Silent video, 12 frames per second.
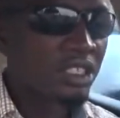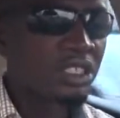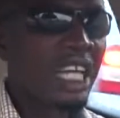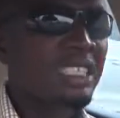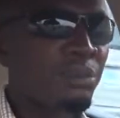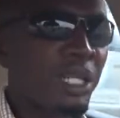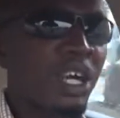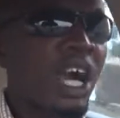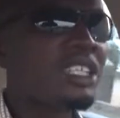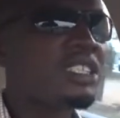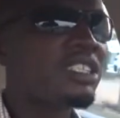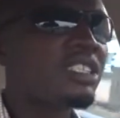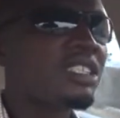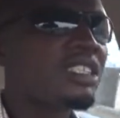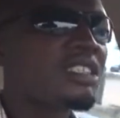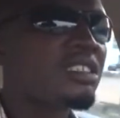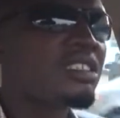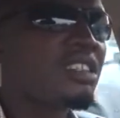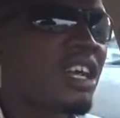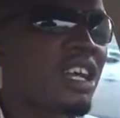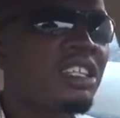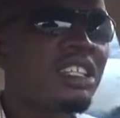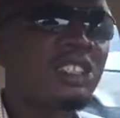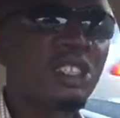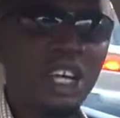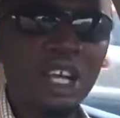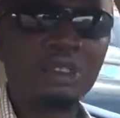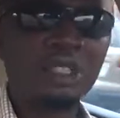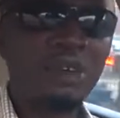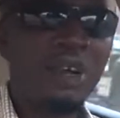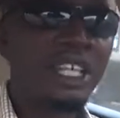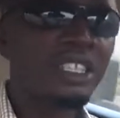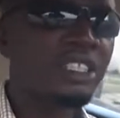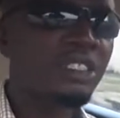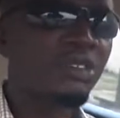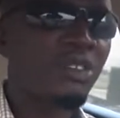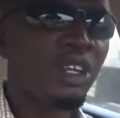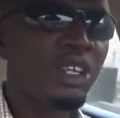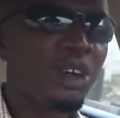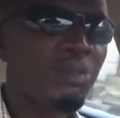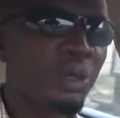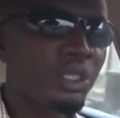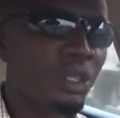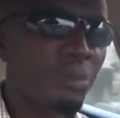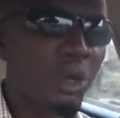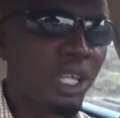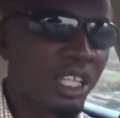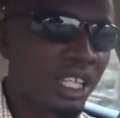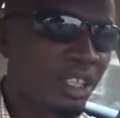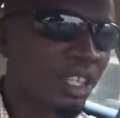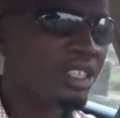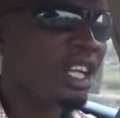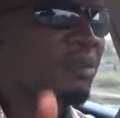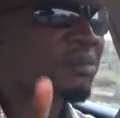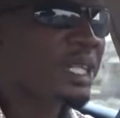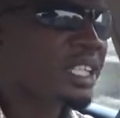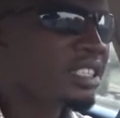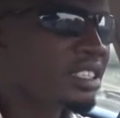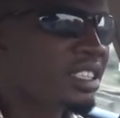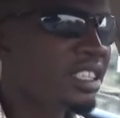Just because the shock absorber is for your Peugeot model does not mean